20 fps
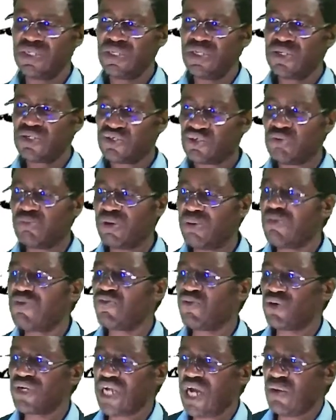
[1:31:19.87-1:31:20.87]
So maybe
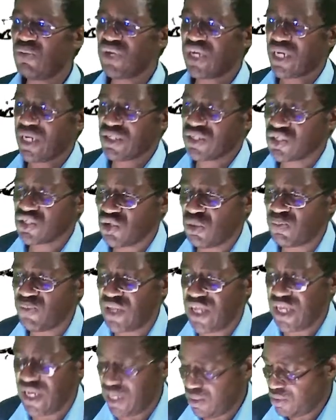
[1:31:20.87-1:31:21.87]
for now we can stop
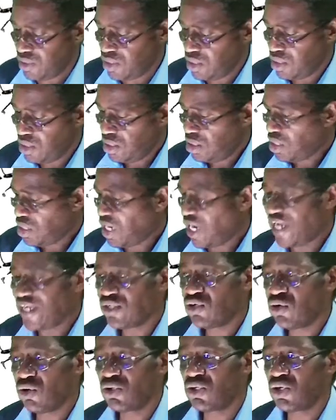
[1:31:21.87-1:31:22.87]
there. I
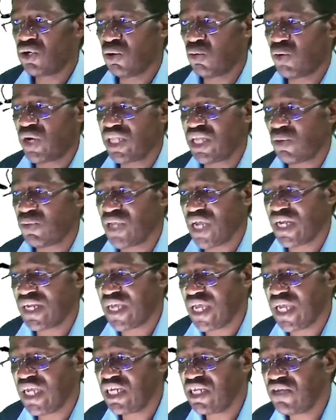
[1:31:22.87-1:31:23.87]
don't know whether we had
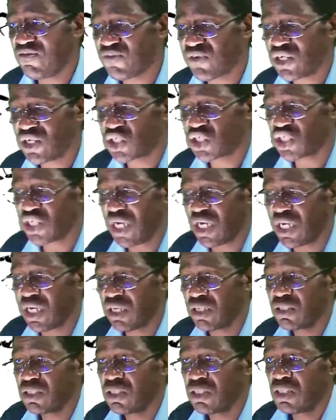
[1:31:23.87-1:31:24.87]
any fresher
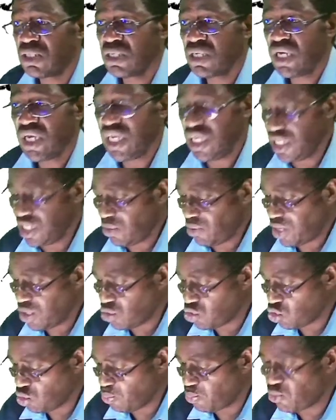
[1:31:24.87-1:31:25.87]
in our
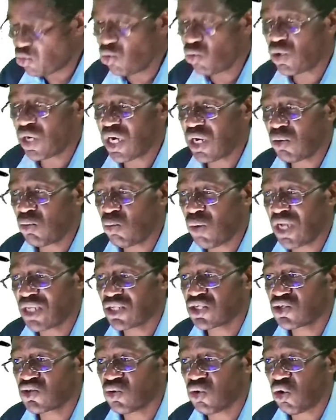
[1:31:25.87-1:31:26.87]
group who
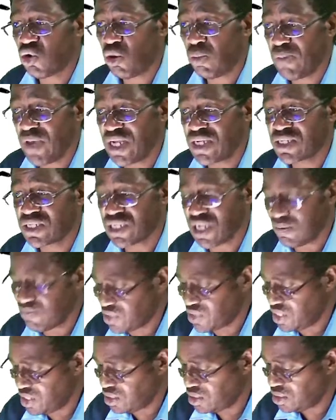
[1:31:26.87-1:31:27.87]
wants to comment
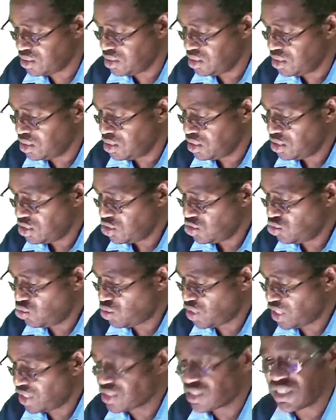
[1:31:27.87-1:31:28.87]
something. You
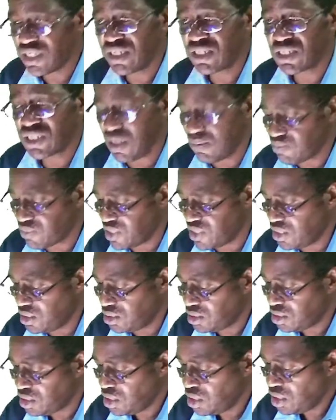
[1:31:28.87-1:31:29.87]
can say something.
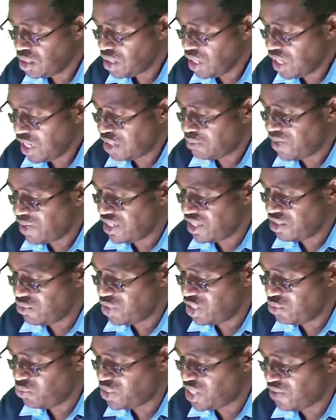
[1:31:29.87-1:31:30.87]
And by the
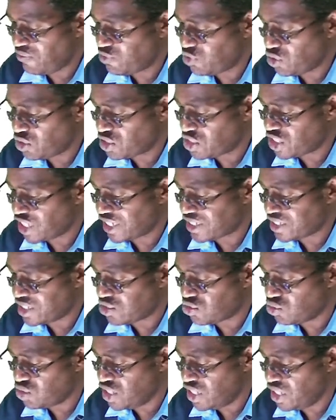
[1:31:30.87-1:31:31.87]
way, we have not chatted
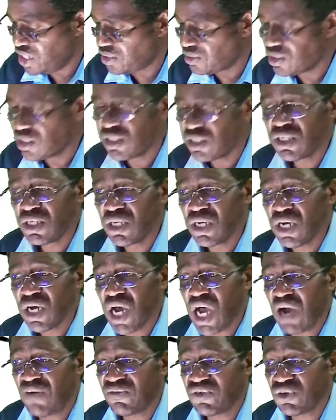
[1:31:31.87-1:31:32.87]
today.
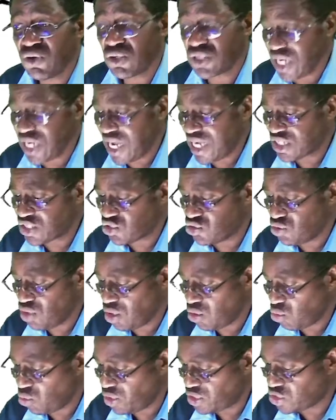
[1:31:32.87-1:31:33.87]
I've not asked you a
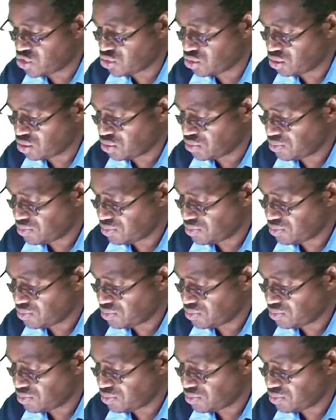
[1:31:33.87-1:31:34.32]
question.